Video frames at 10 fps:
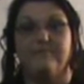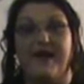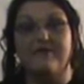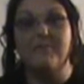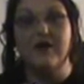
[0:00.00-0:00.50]

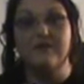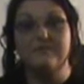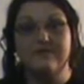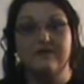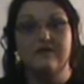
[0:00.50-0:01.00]
bath
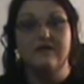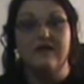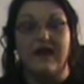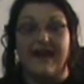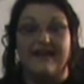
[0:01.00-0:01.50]
bombs
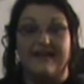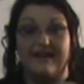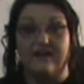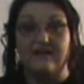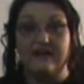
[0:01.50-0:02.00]
and
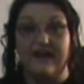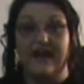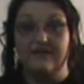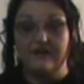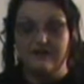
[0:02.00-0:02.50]
in our
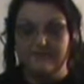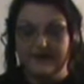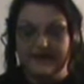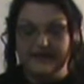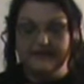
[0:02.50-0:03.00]
dehydrated
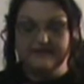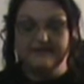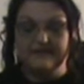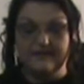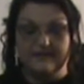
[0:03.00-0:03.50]

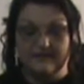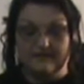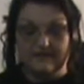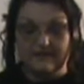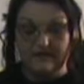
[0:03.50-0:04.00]
bananas
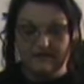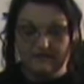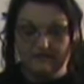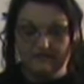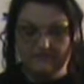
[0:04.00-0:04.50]

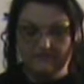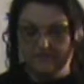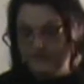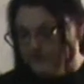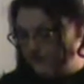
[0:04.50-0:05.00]
to
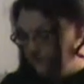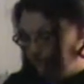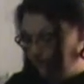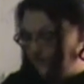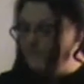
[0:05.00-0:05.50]
preserve
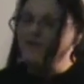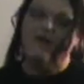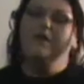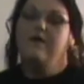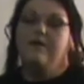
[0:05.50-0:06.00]
them.
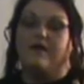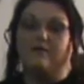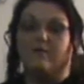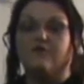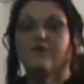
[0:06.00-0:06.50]

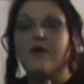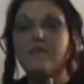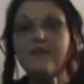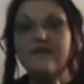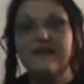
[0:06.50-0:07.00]
We'll
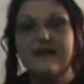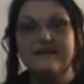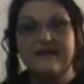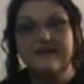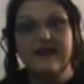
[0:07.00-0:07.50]
drop one of
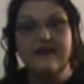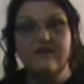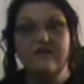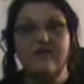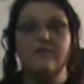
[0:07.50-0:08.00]
these in
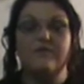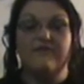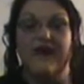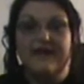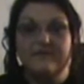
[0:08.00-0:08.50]
there, we'll
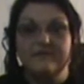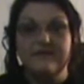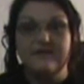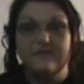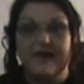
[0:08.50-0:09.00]
vacuum
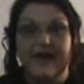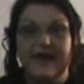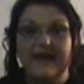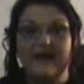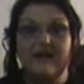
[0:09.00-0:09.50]
seal the
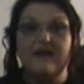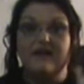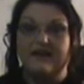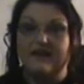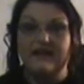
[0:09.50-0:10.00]
bag,
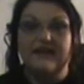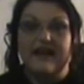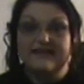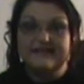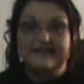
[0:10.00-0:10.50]
get it
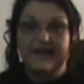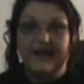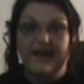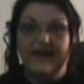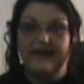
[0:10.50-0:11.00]
nice and
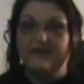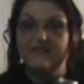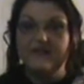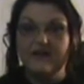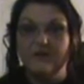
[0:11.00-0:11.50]
tight, and
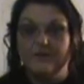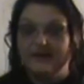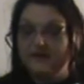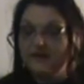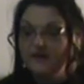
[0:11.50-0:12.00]
everything will
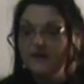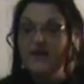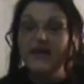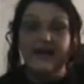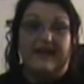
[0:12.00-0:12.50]
be good,
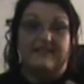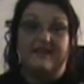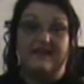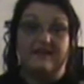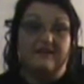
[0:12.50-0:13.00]
and
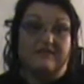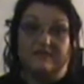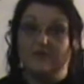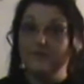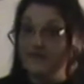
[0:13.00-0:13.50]
then
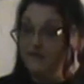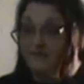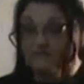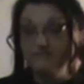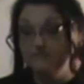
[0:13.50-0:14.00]
they'll be